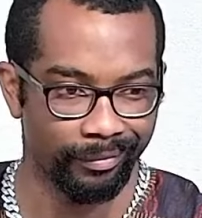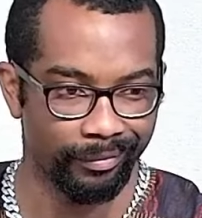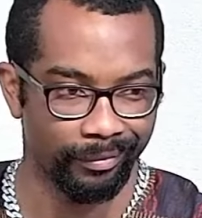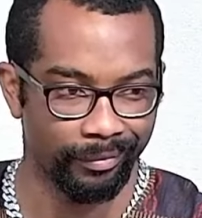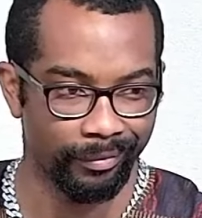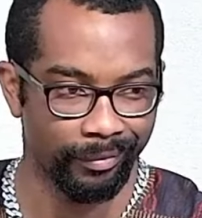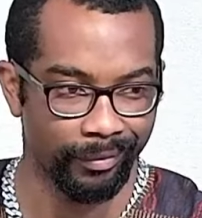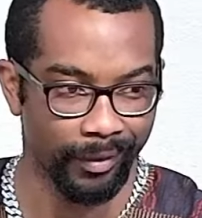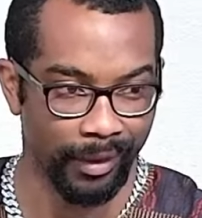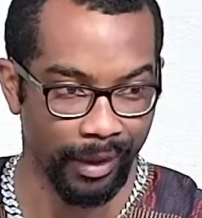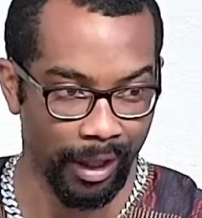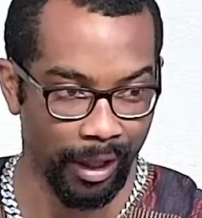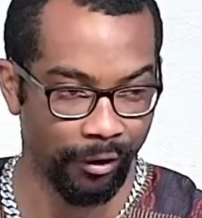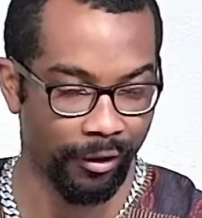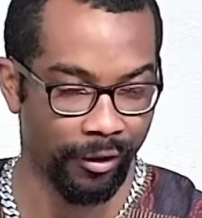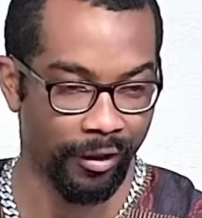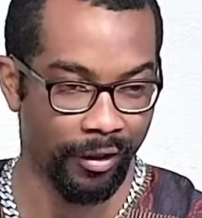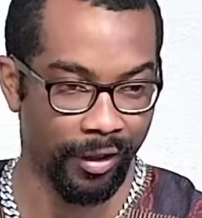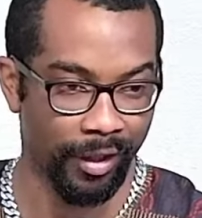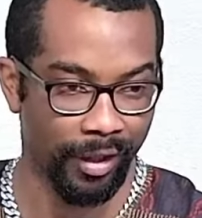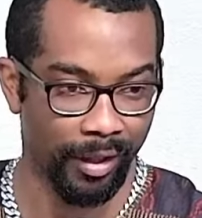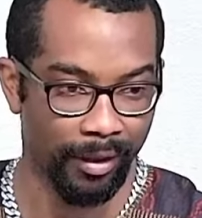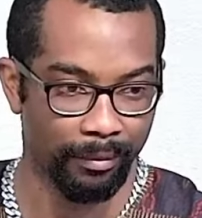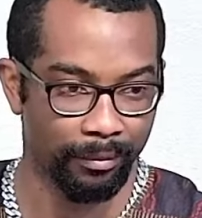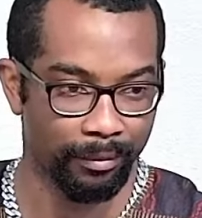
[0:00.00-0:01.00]
Now's his time.
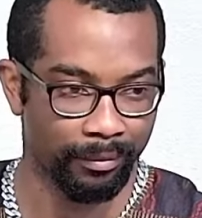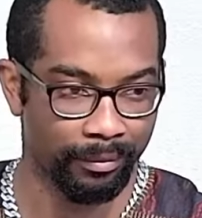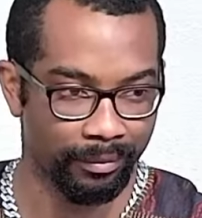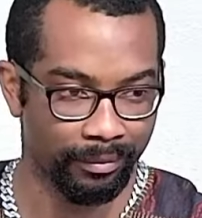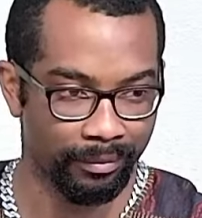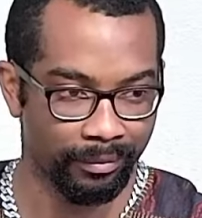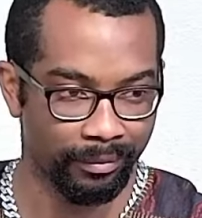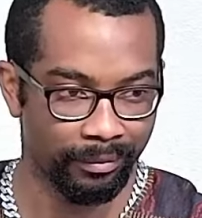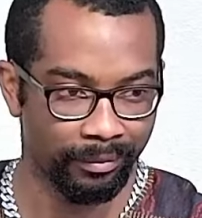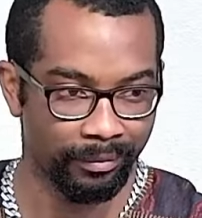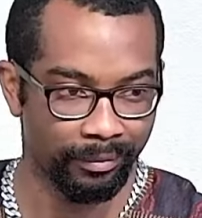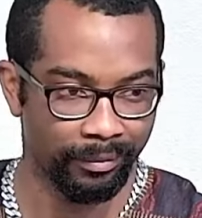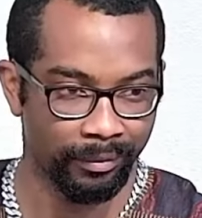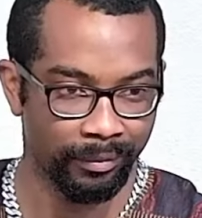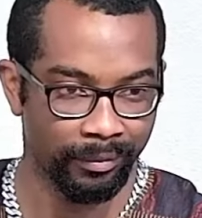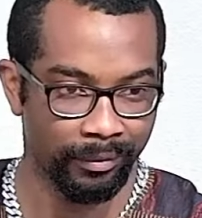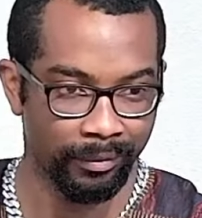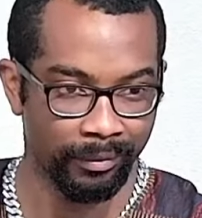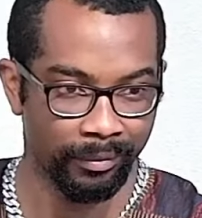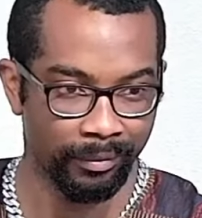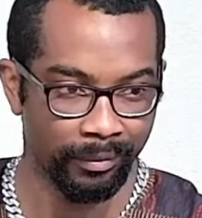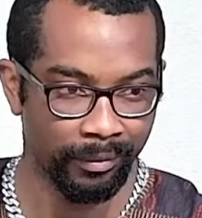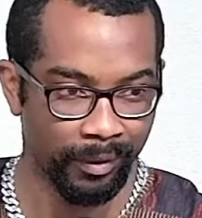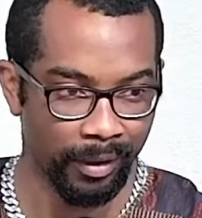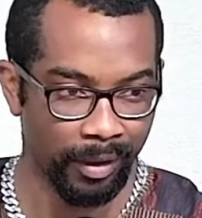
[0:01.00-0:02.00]

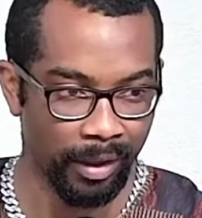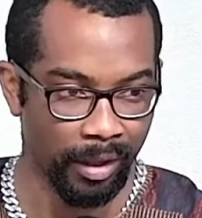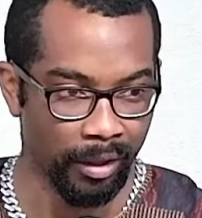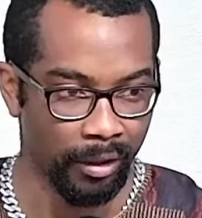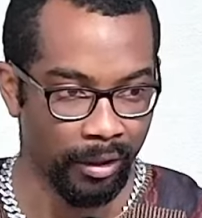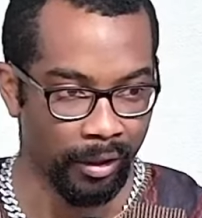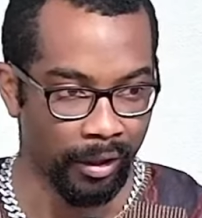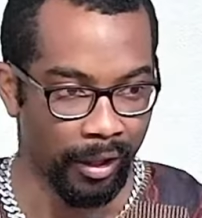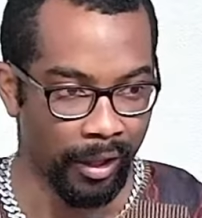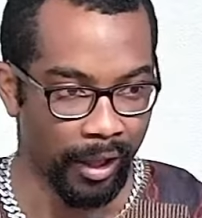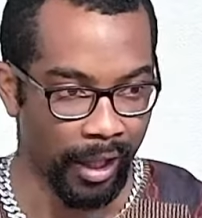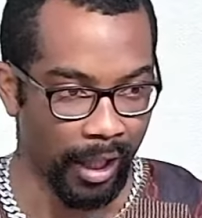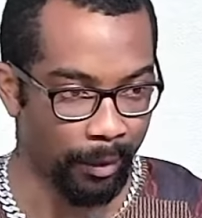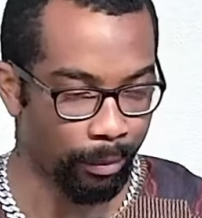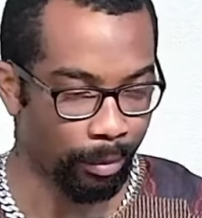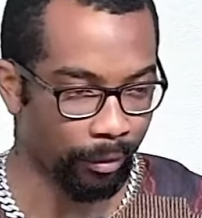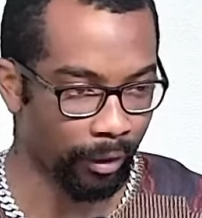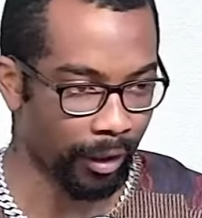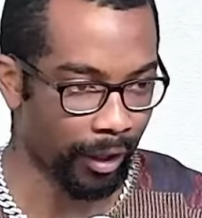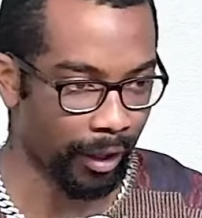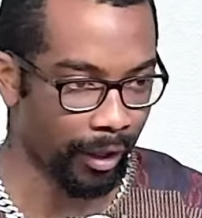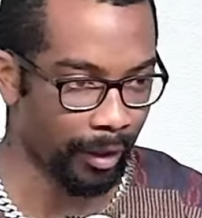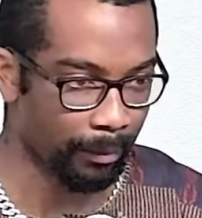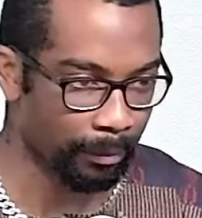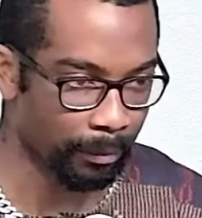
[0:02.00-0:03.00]
Abraham,
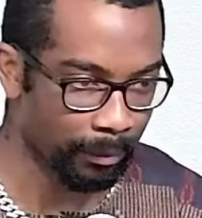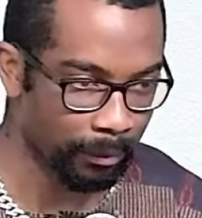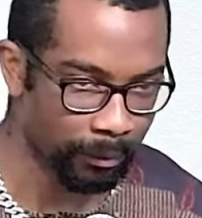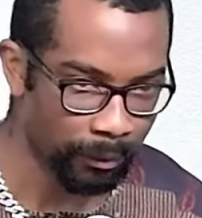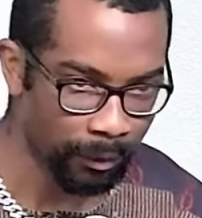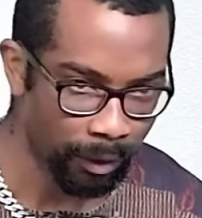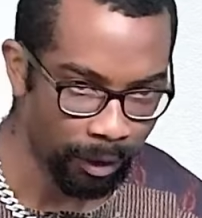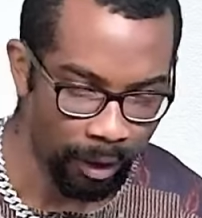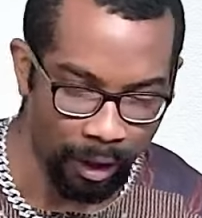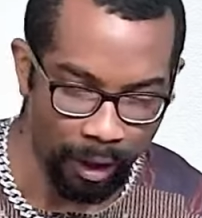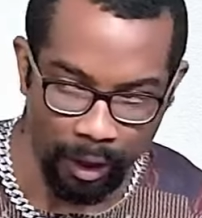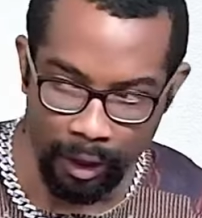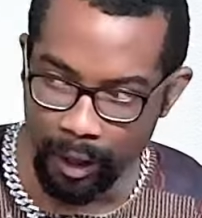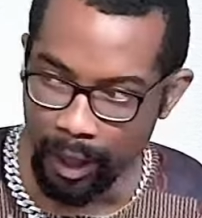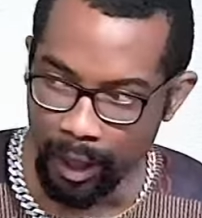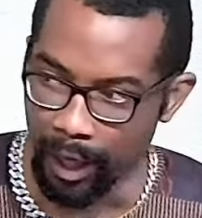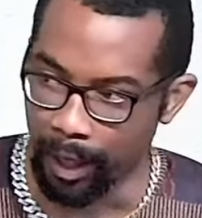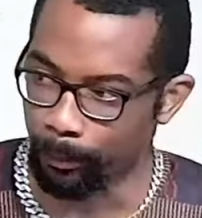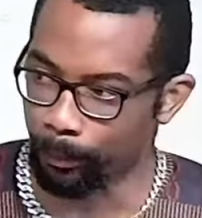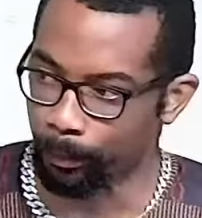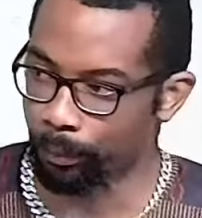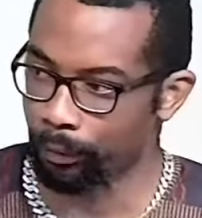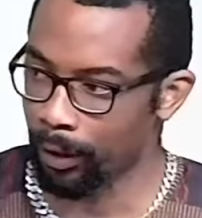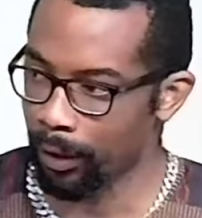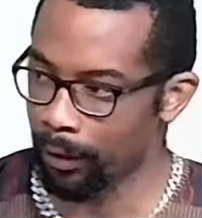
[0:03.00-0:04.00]
I
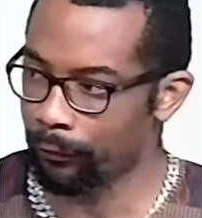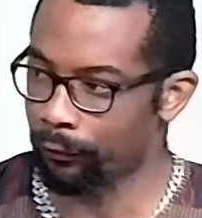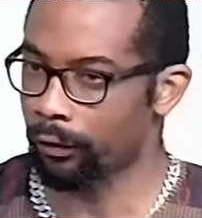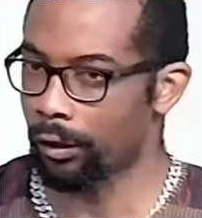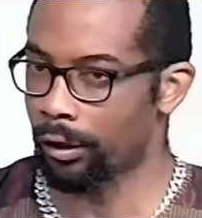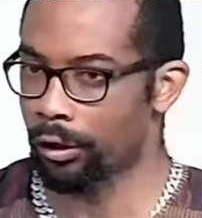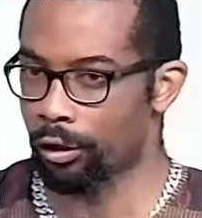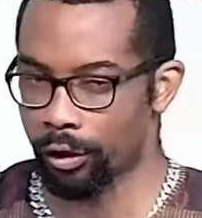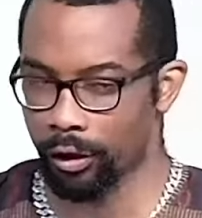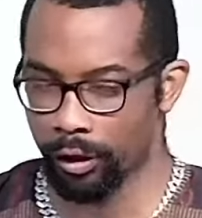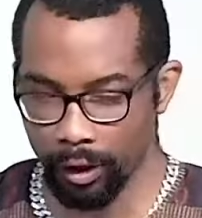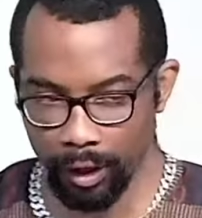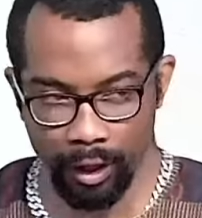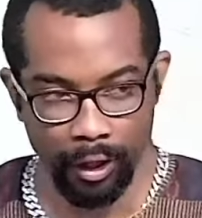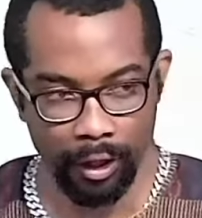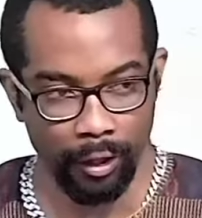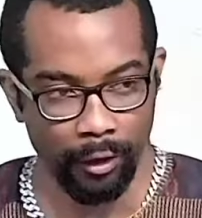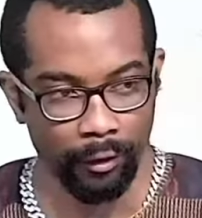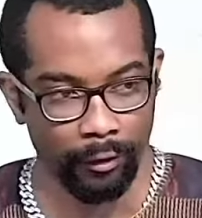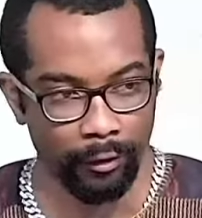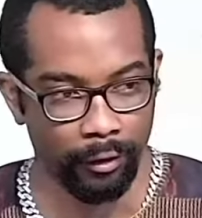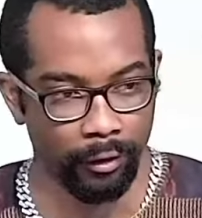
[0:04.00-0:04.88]
prayed for a child.